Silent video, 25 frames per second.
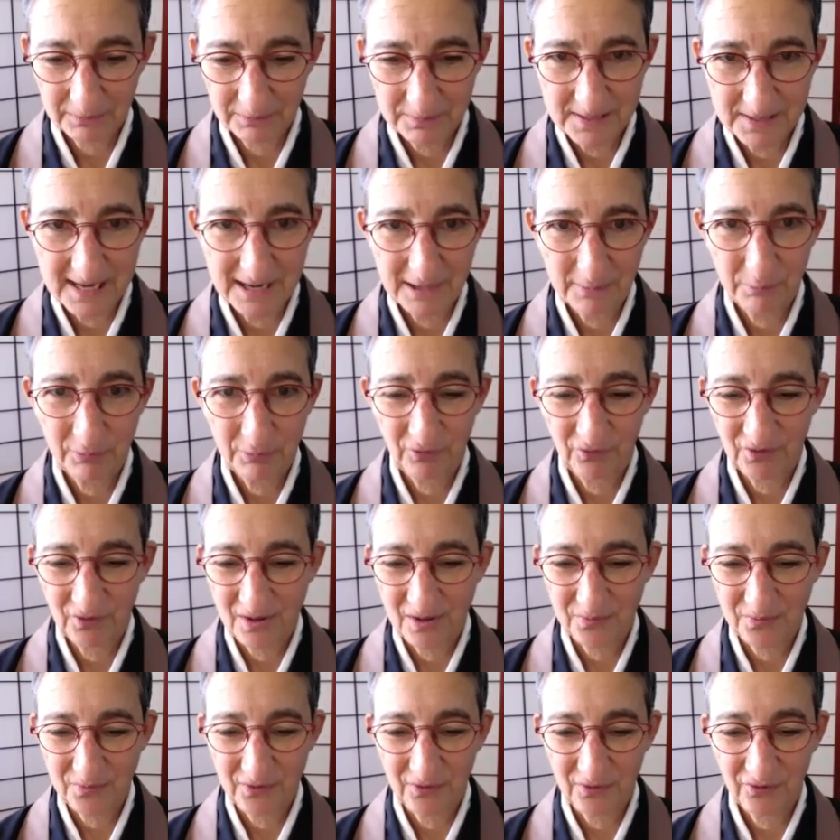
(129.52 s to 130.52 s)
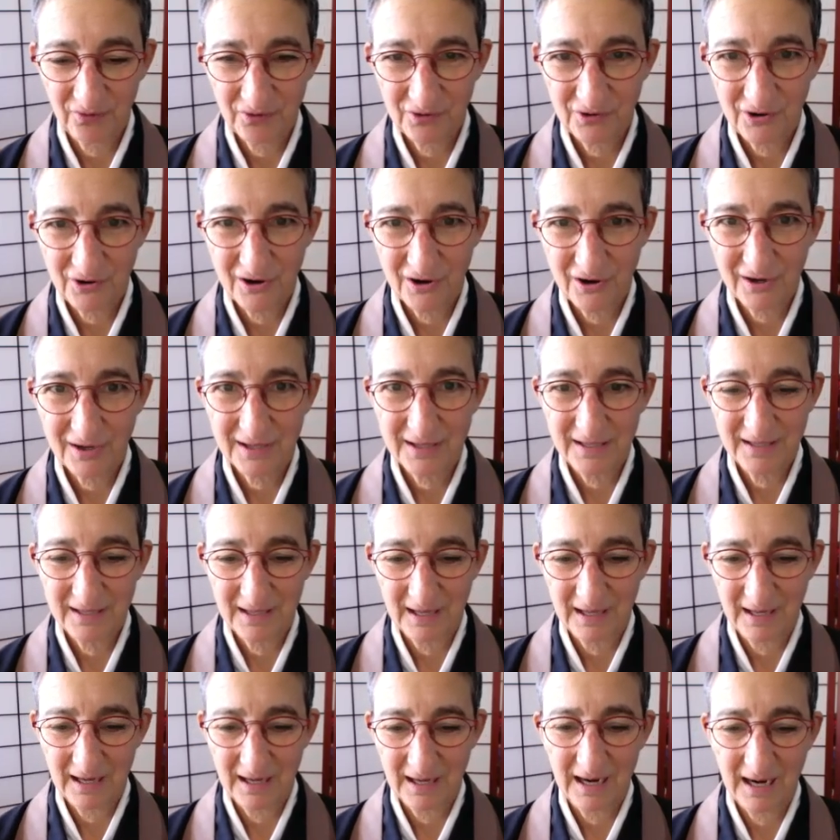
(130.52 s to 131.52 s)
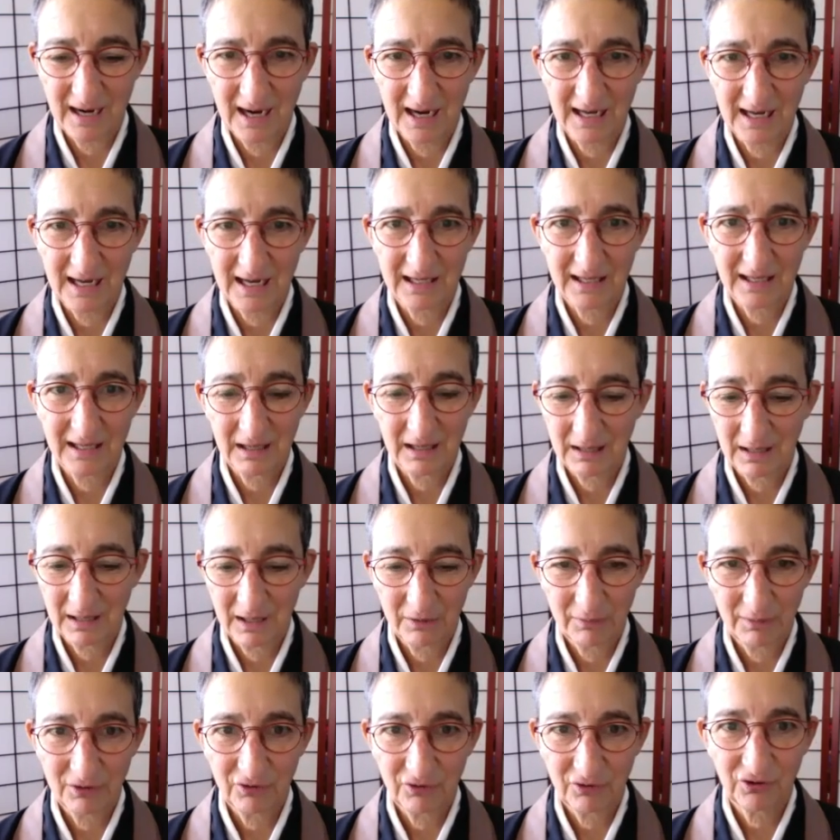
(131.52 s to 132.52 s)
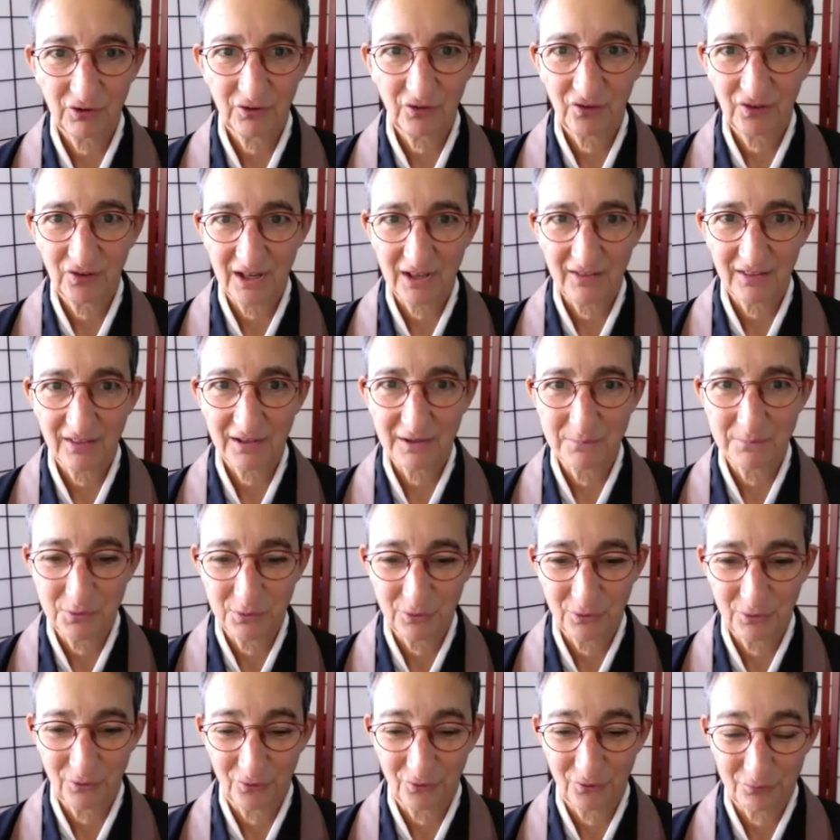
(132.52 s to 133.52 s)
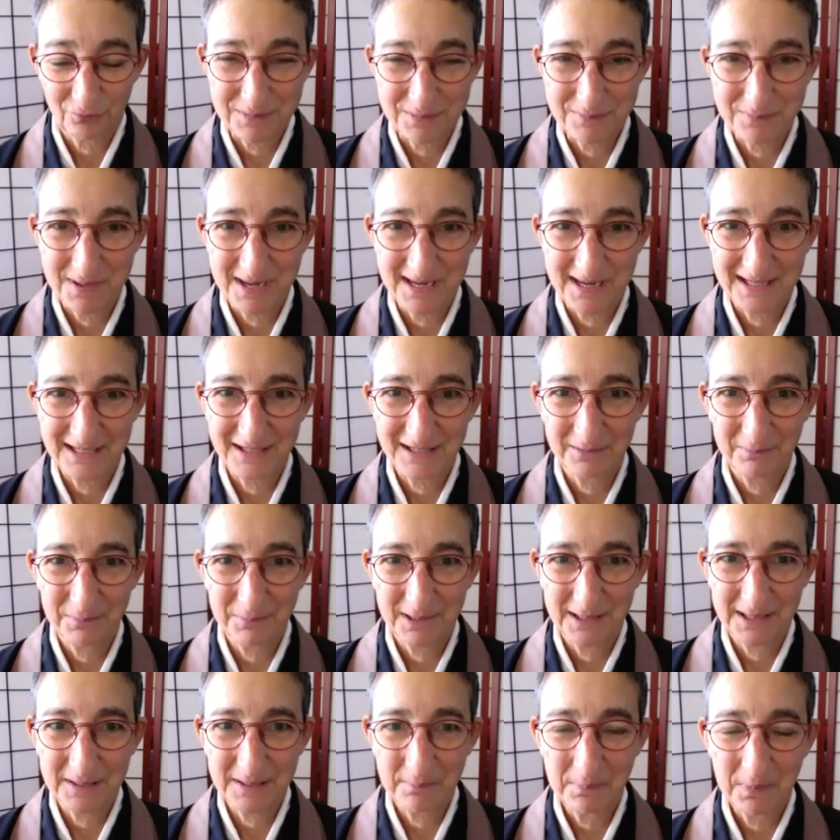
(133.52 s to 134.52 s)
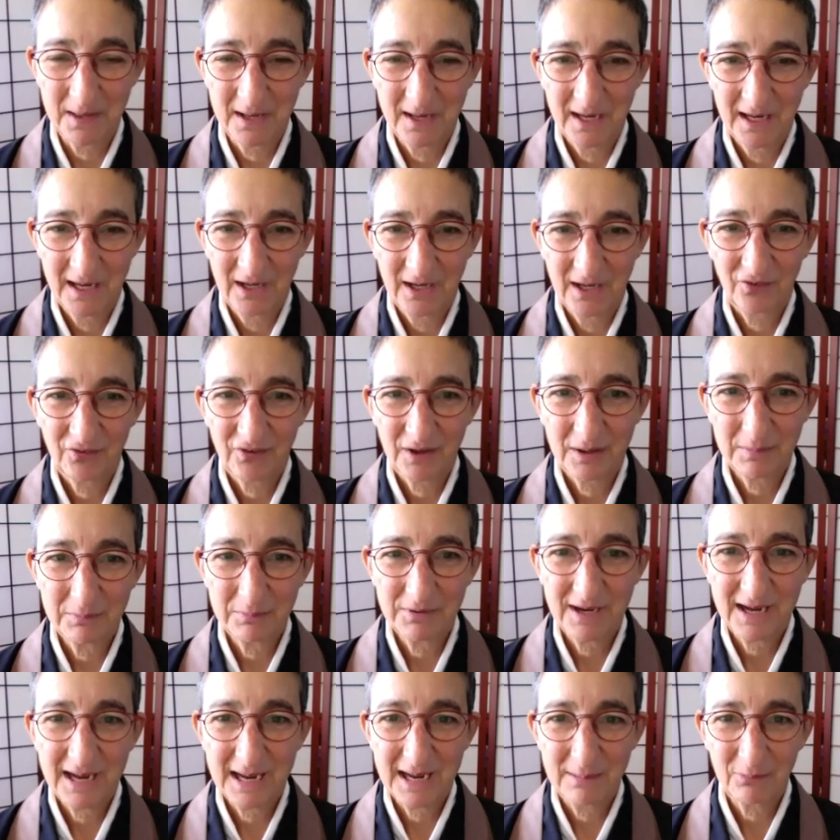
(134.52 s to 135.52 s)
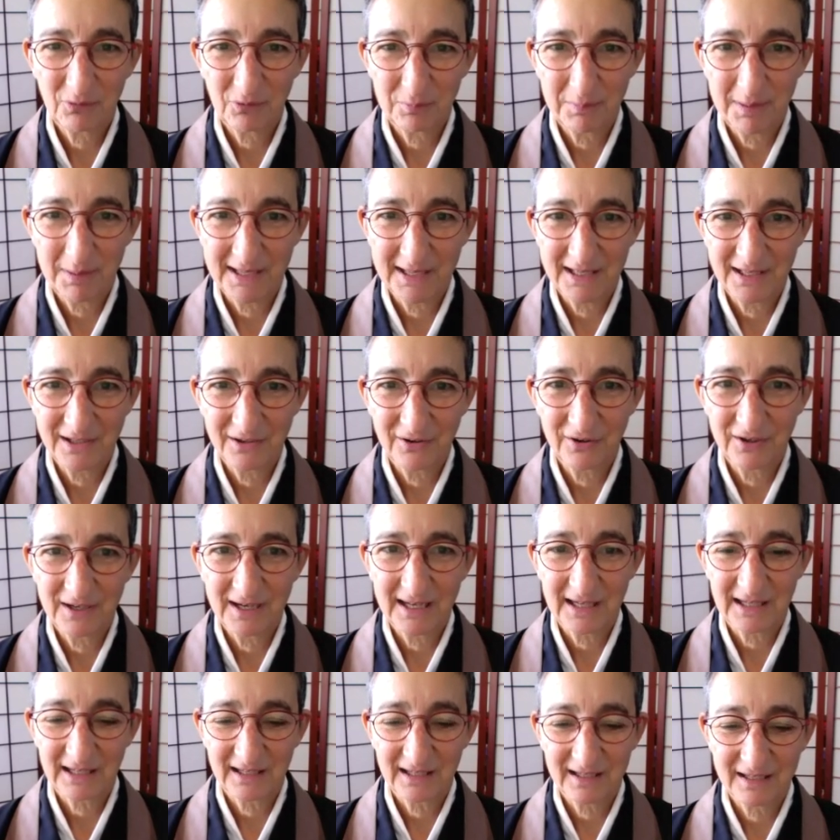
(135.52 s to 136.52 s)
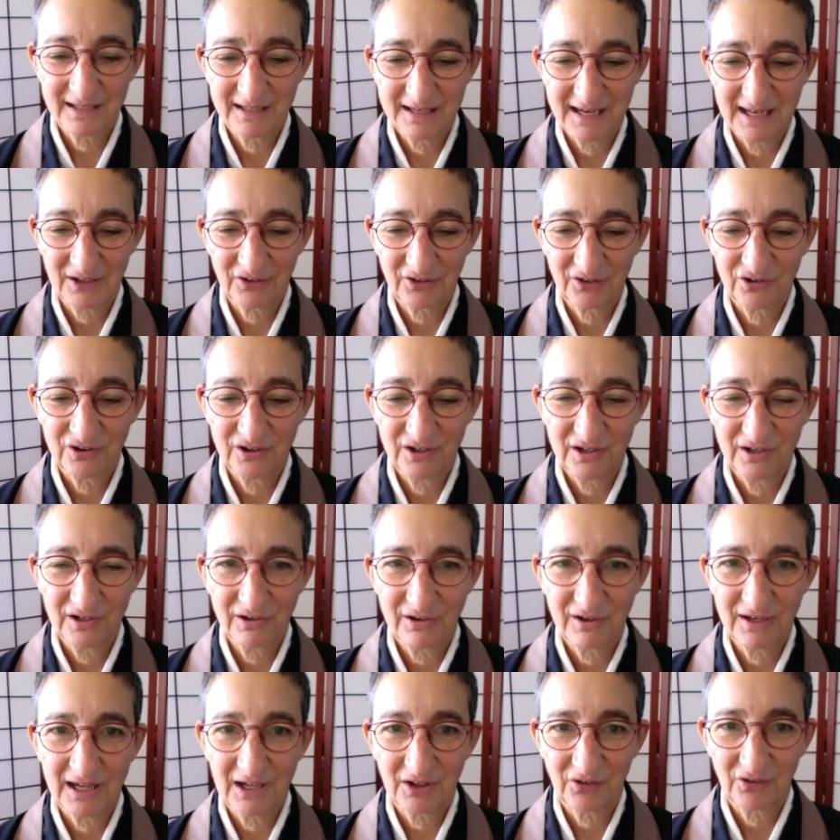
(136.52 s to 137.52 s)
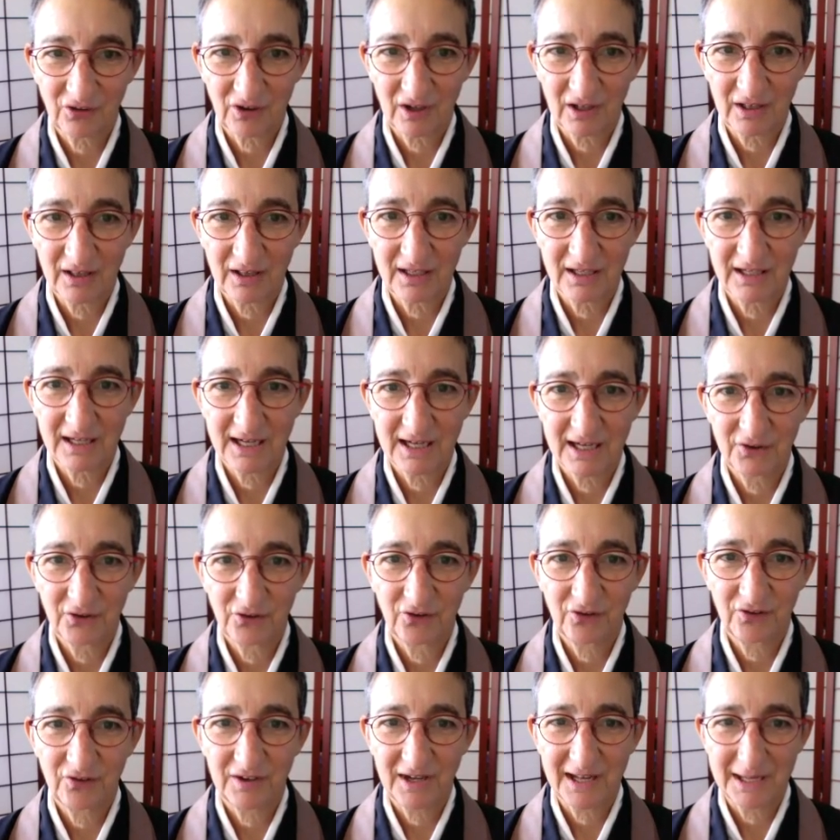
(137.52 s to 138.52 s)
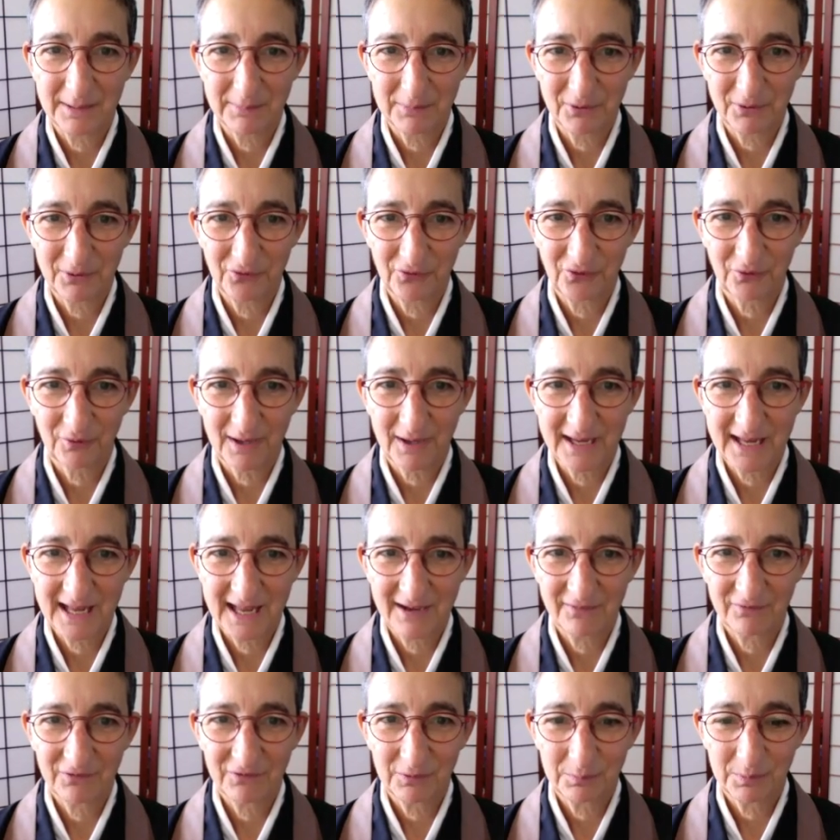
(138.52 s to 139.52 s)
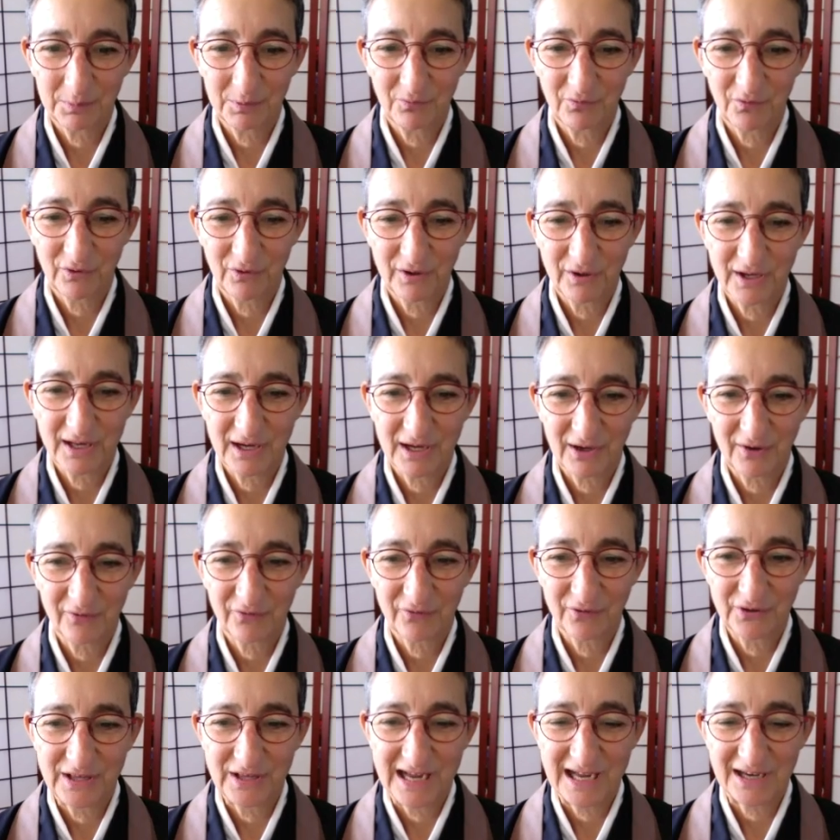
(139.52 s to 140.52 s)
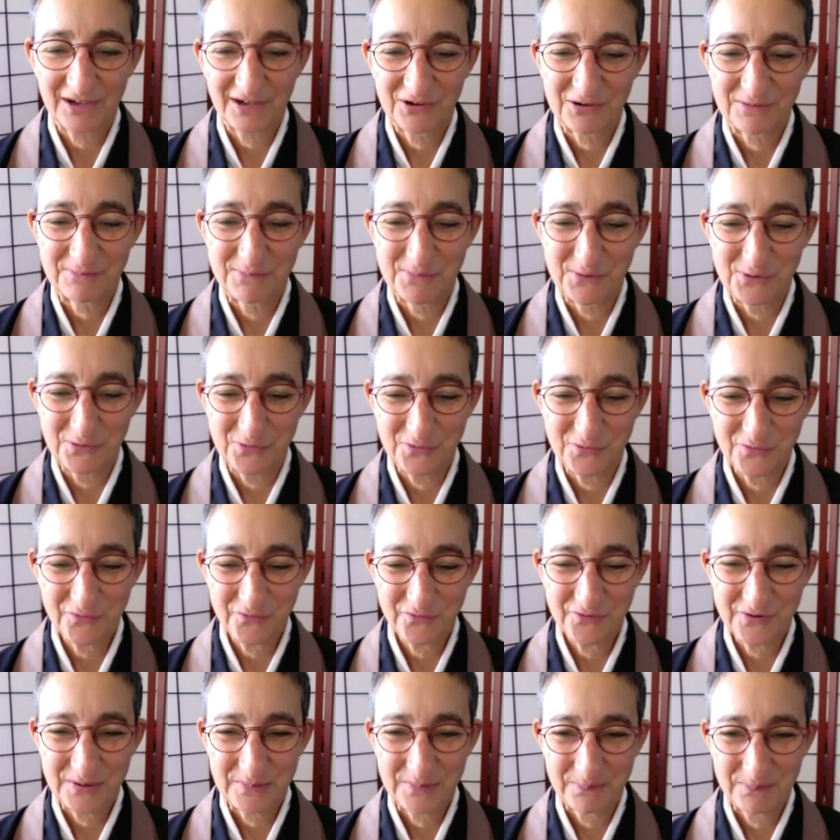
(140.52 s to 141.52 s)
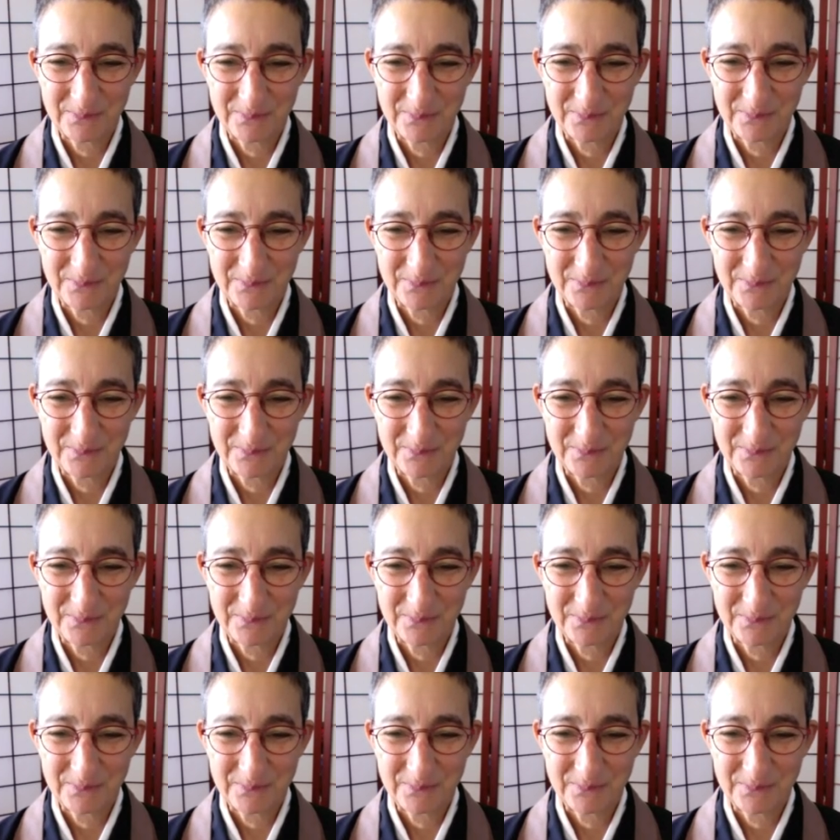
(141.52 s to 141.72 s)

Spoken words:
I'll now present this talk, and I should say the computer's reminding me. Sometimes my internet connection here gets a little unstable, so I have to be very careful not to move.